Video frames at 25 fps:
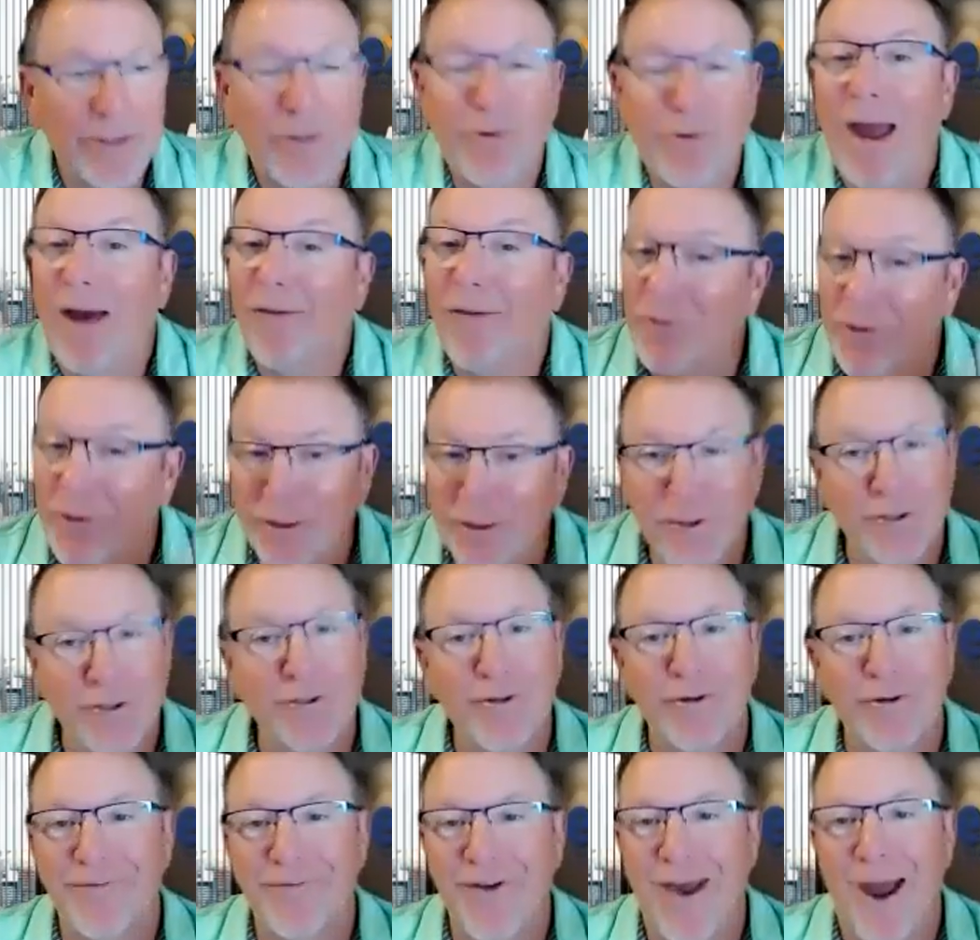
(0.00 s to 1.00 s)
And you have to listen to
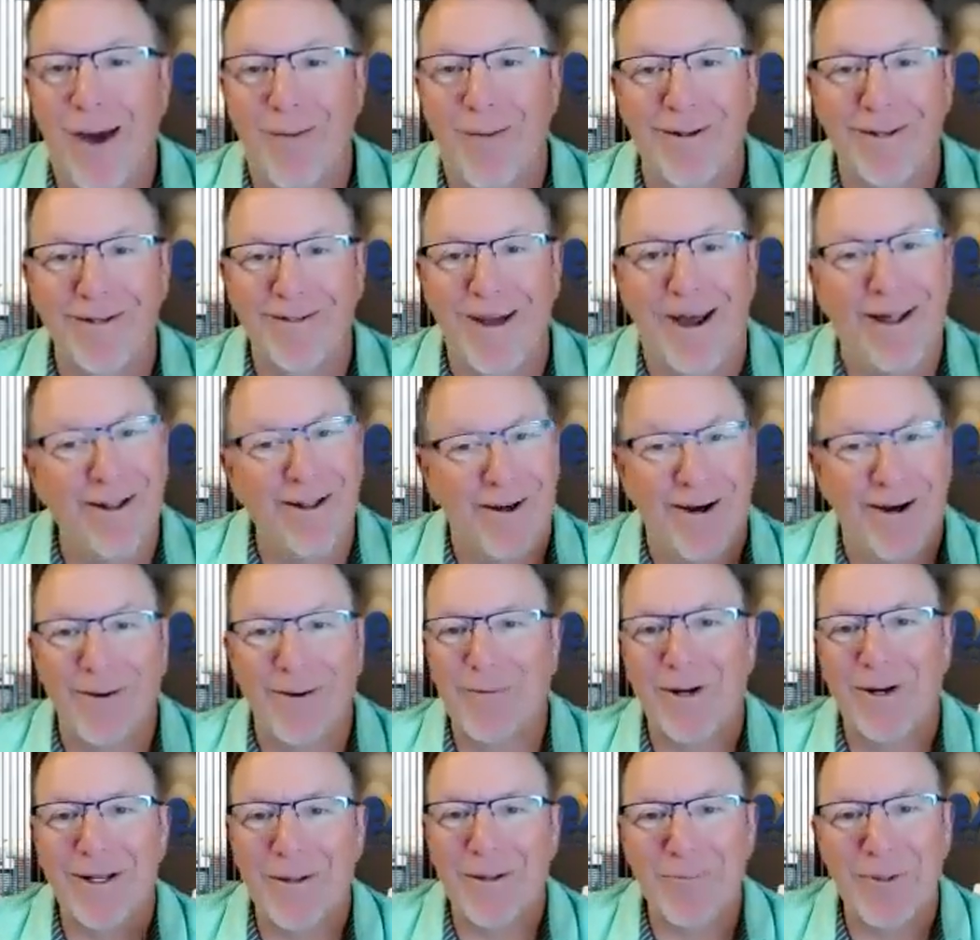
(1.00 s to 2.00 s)
your family, Tyler. I
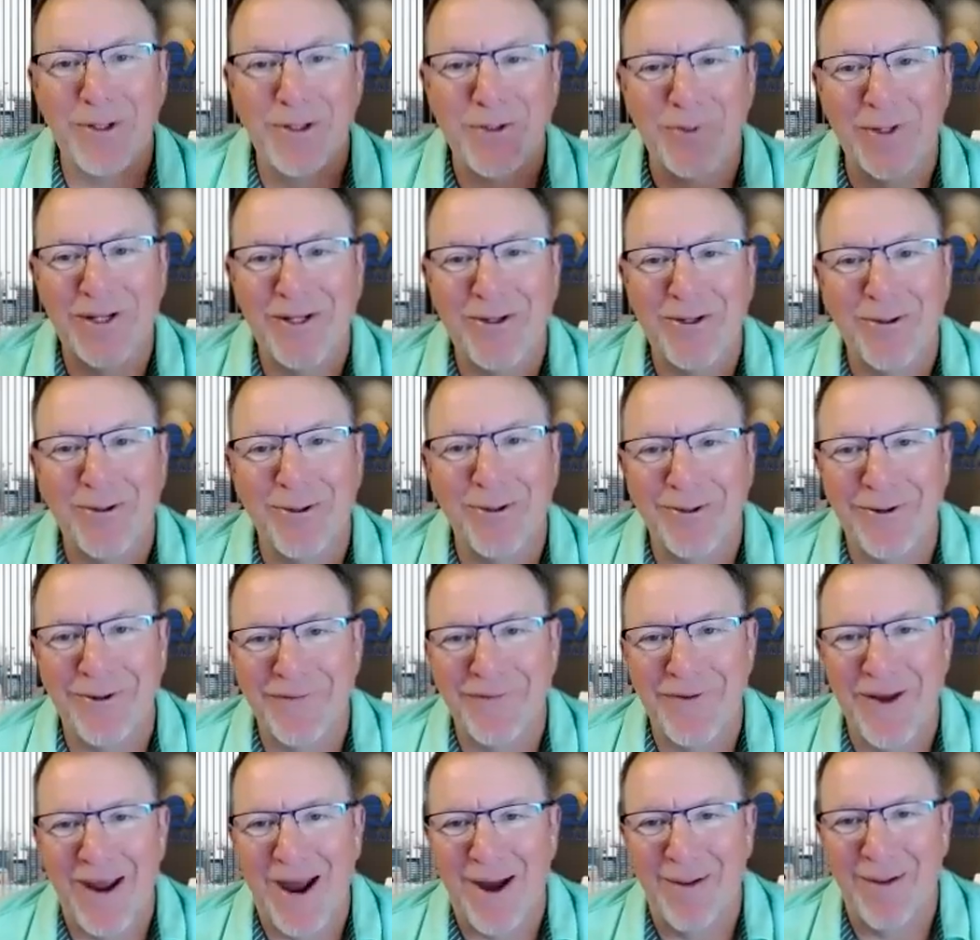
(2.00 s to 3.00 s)
don't want to get between you and your
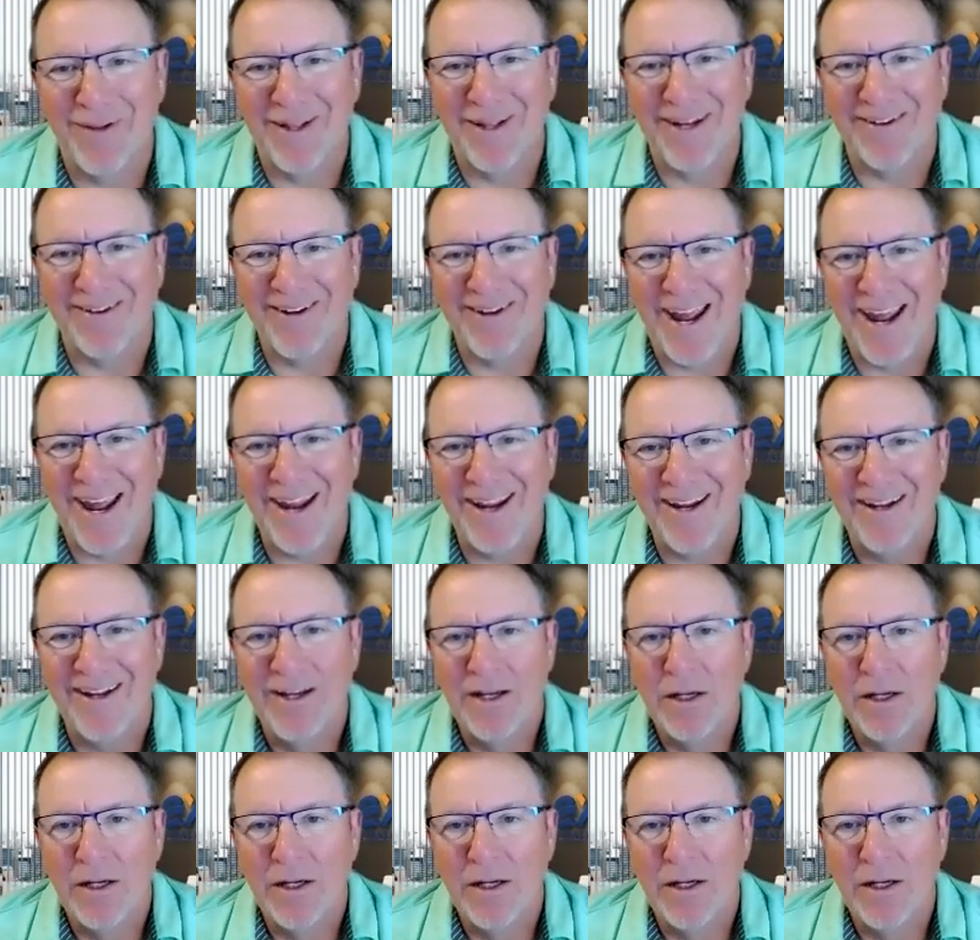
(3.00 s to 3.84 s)
family. Okay.